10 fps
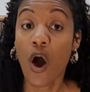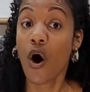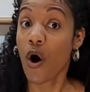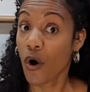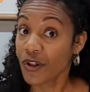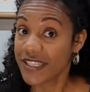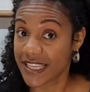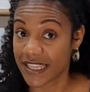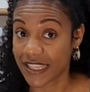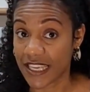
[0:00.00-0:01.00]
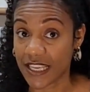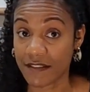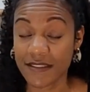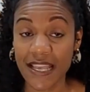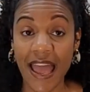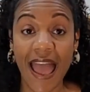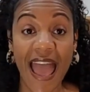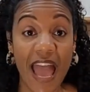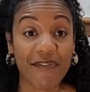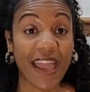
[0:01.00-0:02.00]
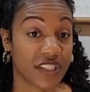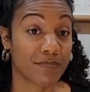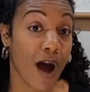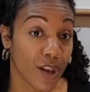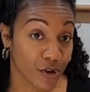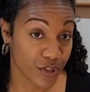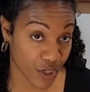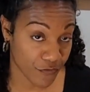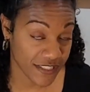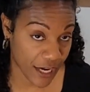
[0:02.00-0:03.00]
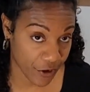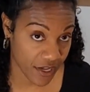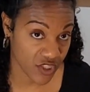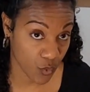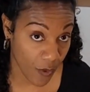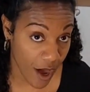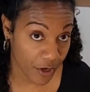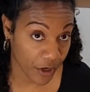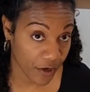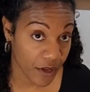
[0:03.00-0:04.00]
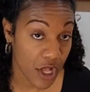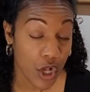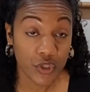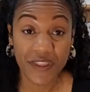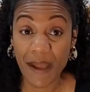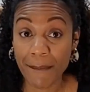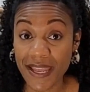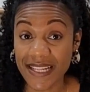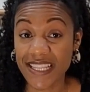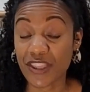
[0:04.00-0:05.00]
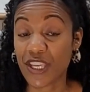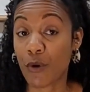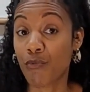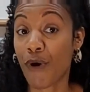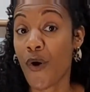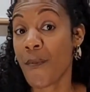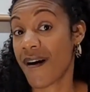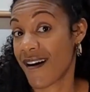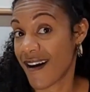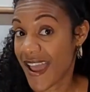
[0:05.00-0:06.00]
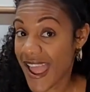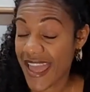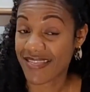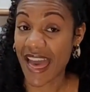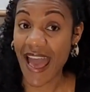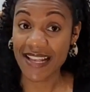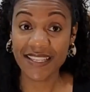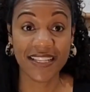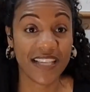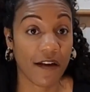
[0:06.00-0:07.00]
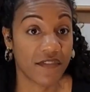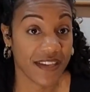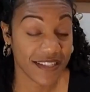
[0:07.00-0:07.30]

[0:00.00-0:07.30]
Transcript: Whole tea leaves have a smaller surface area to water, so that means that the aroma and the essence of the